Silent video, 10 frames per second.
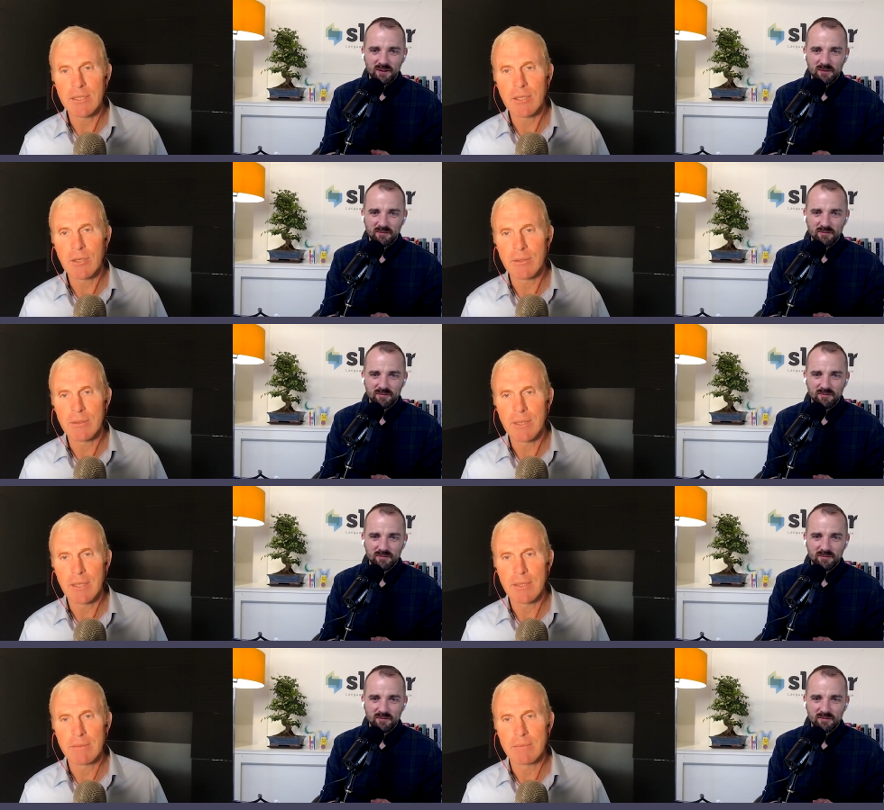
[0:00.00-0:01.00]
Speaker 1: I see your
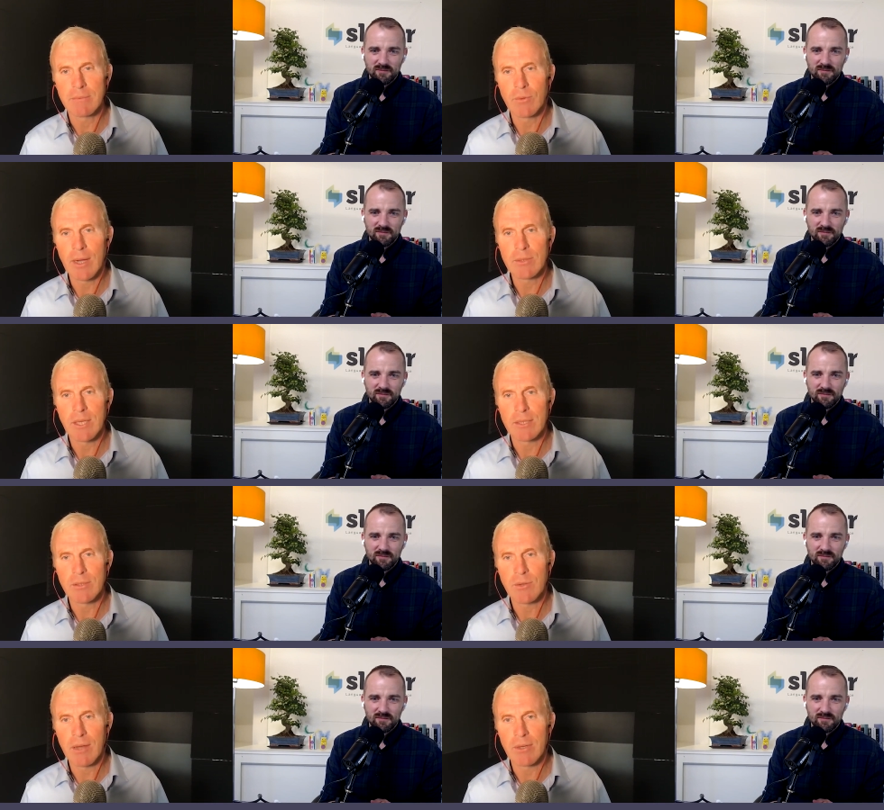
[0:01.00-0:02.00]
uh, routes on
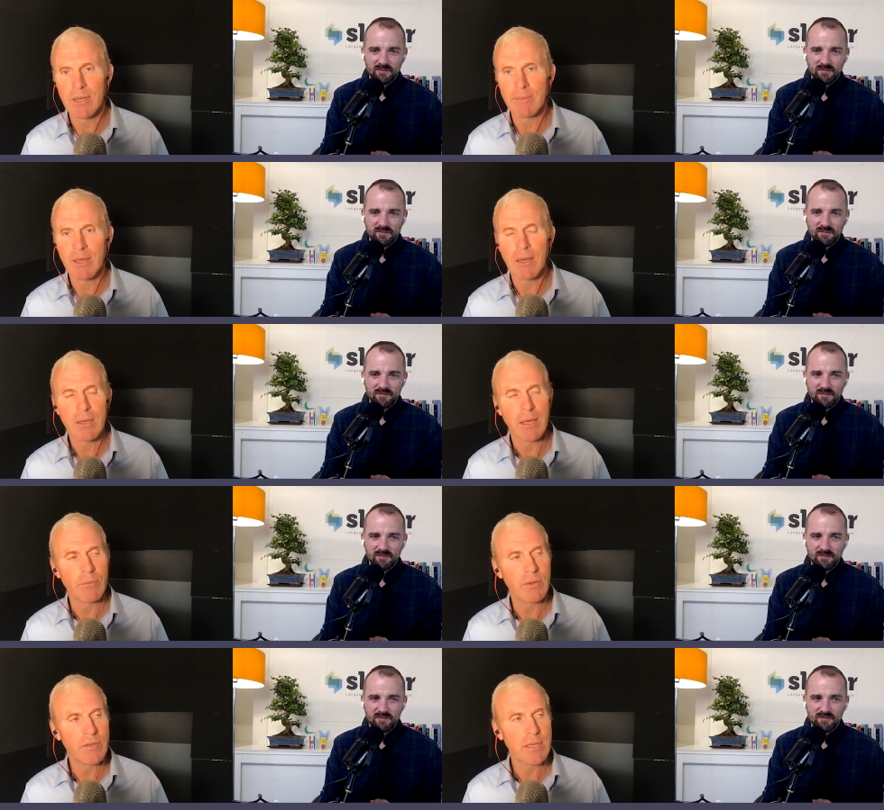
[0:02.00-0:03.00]
Strava, and I'm like, okay,
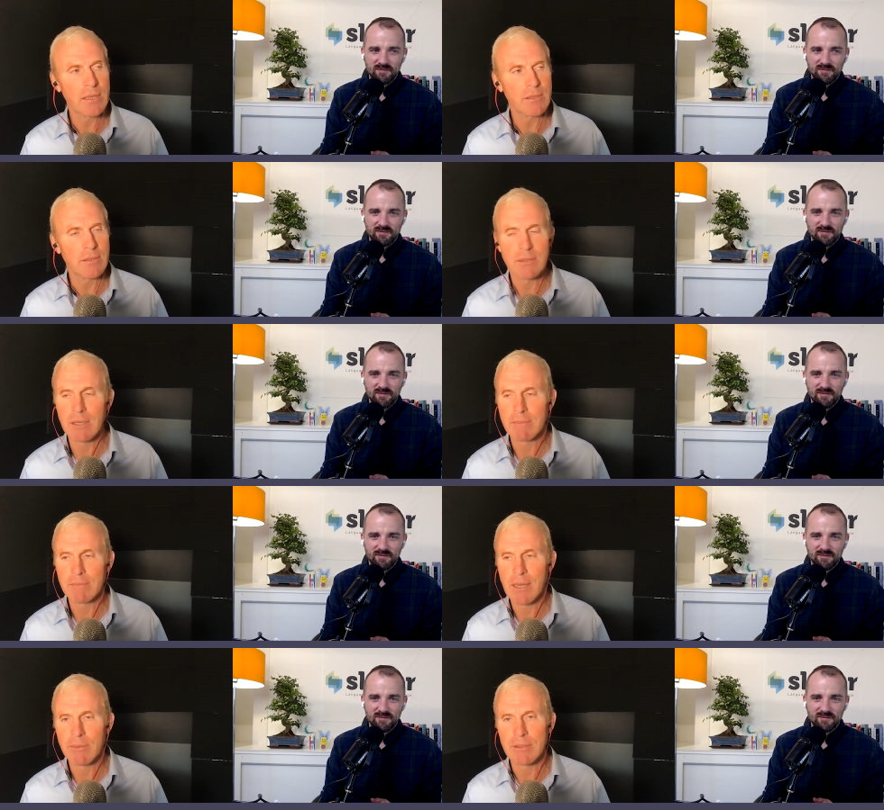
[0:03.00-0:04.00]
well, if he's out there doing
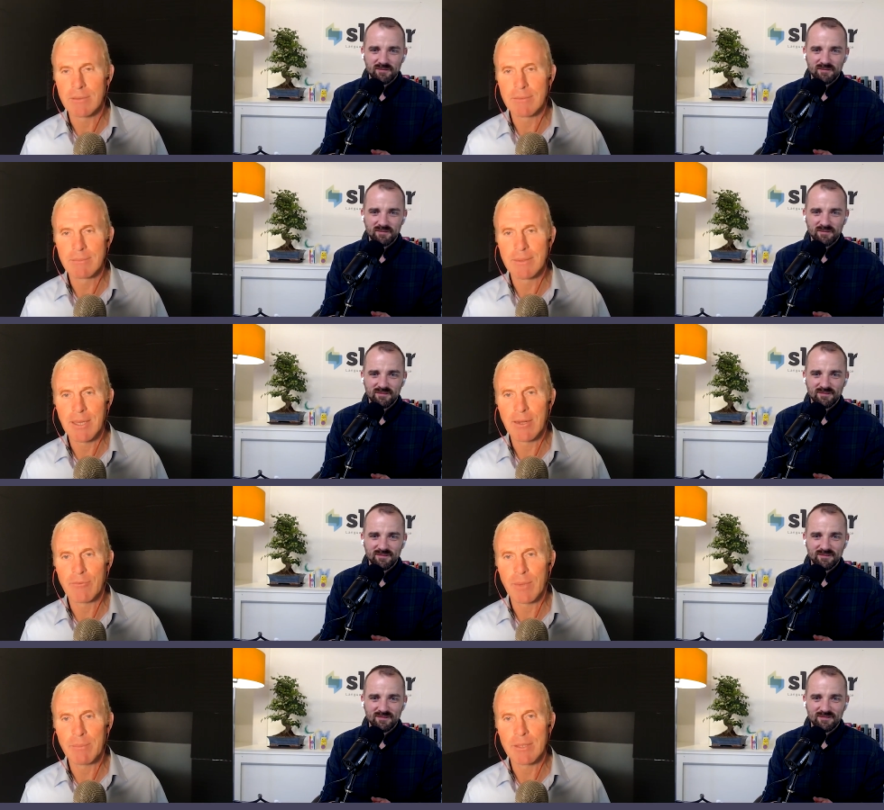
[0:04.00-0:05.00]
something, I better get
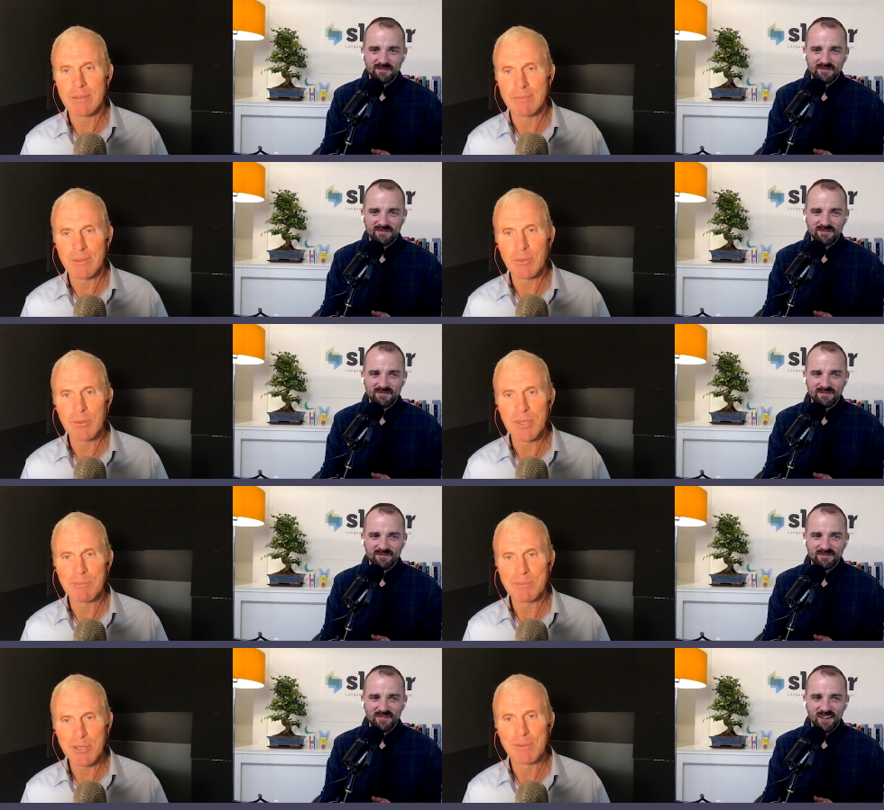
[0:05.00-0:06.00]
off my butt and go do
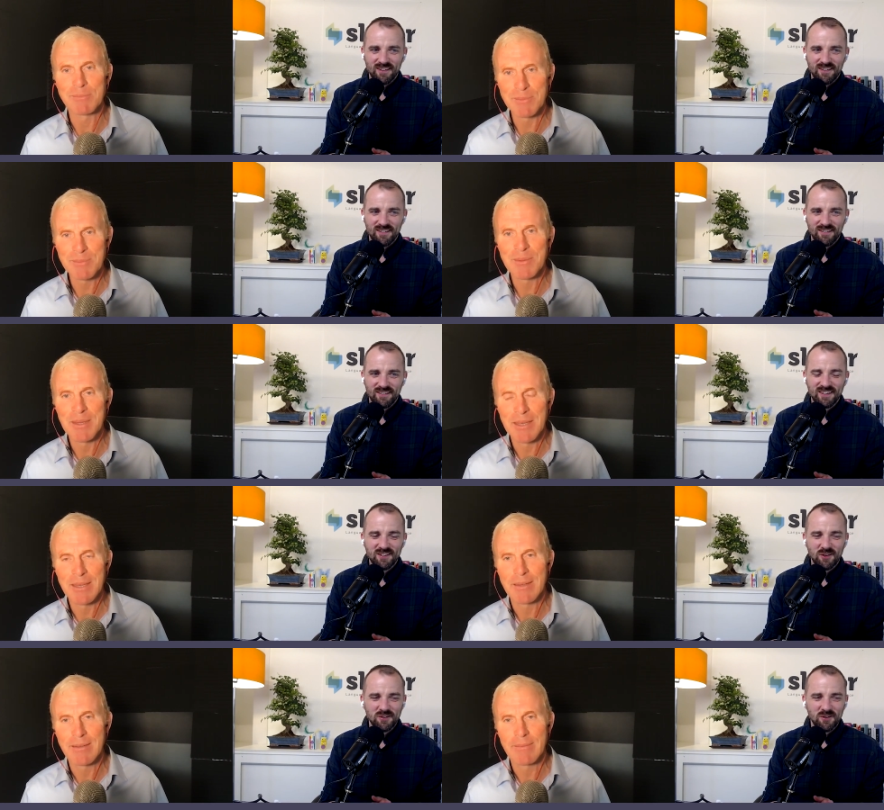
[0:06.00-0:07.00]
something.
Speaker 2: So. Yeah, and
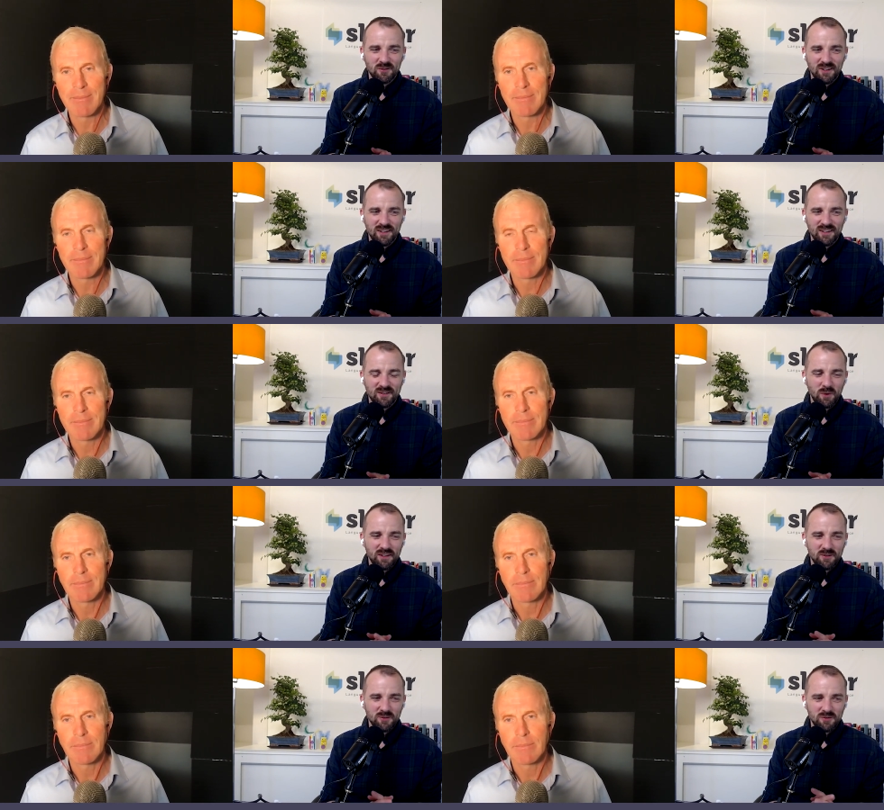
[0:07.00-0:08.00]
it's also it's a
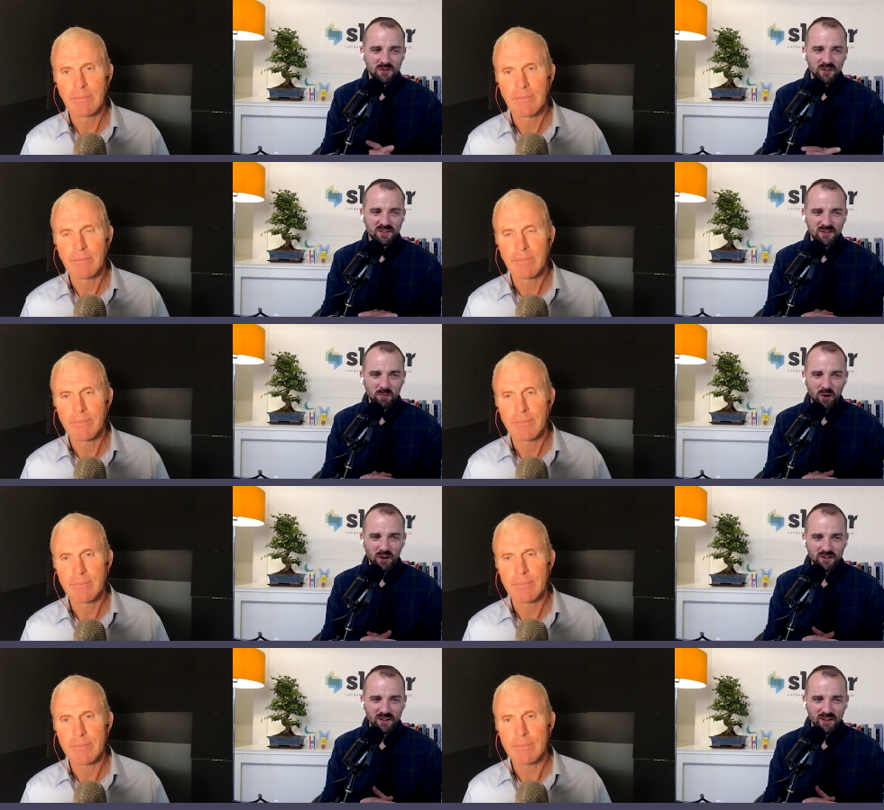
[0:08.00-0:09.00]
way to do to listen to
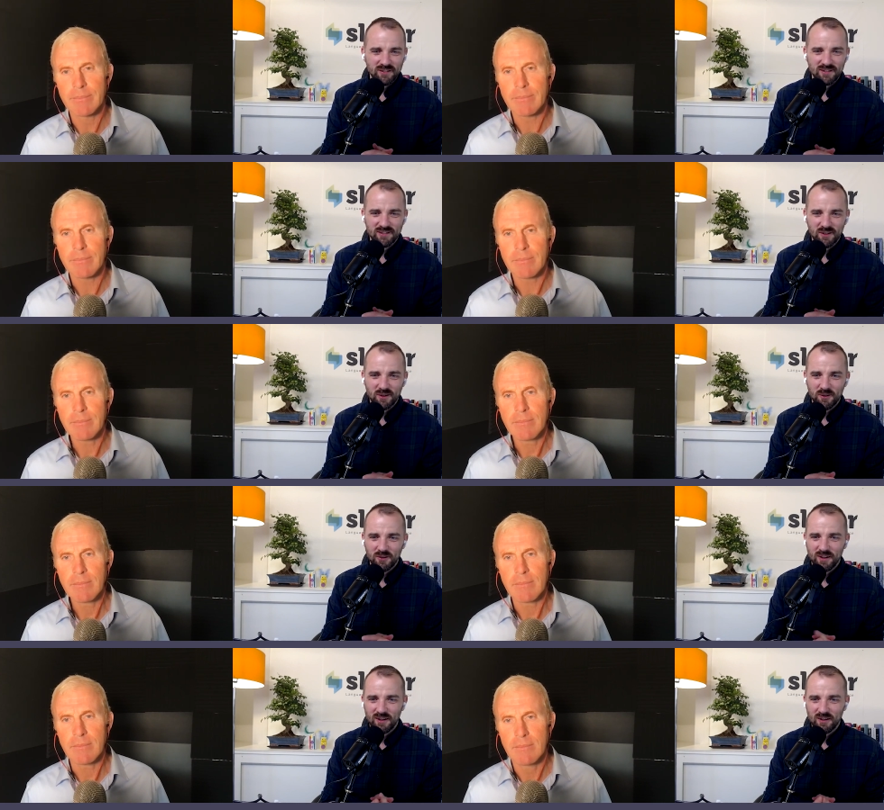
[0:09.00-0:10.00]
podcasts.
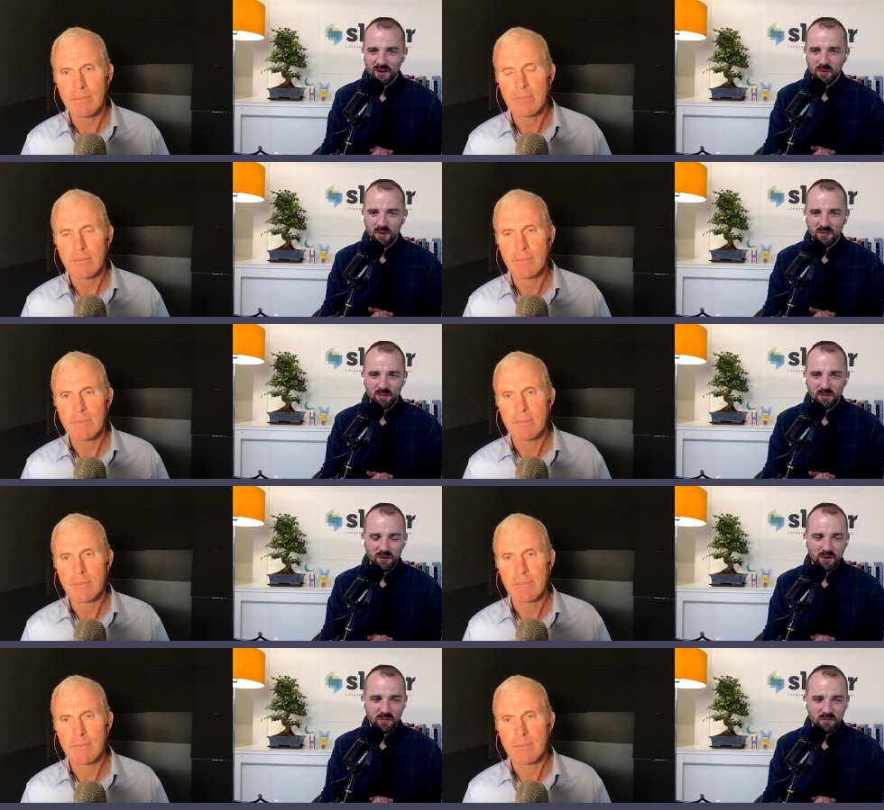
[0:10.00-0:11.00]
So I, you know, I'm bo
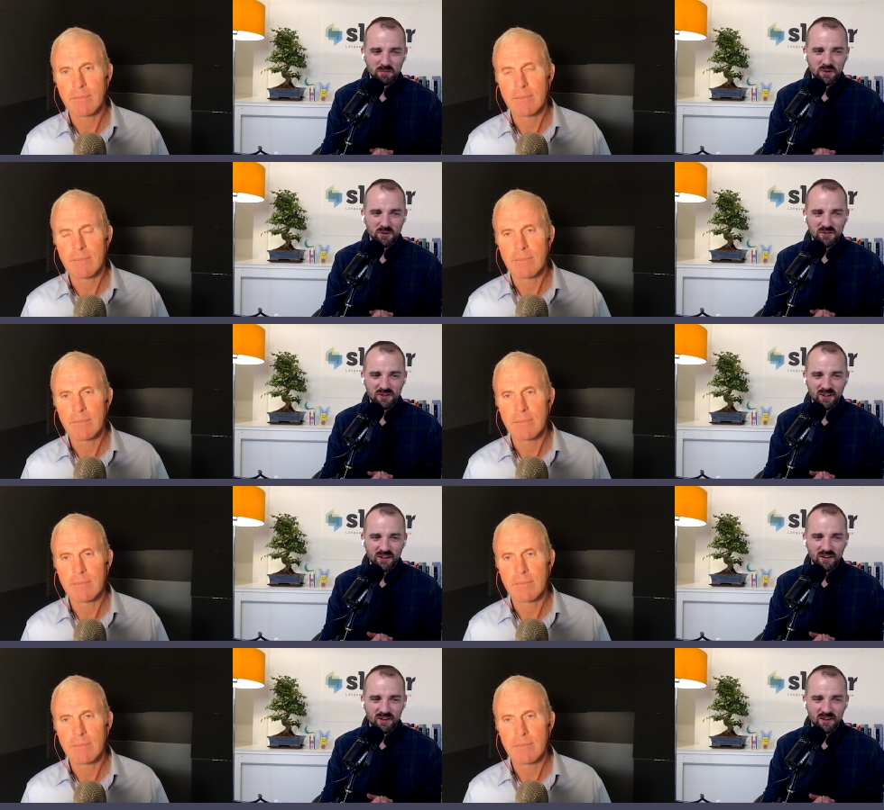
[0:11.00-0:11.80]
both a producer and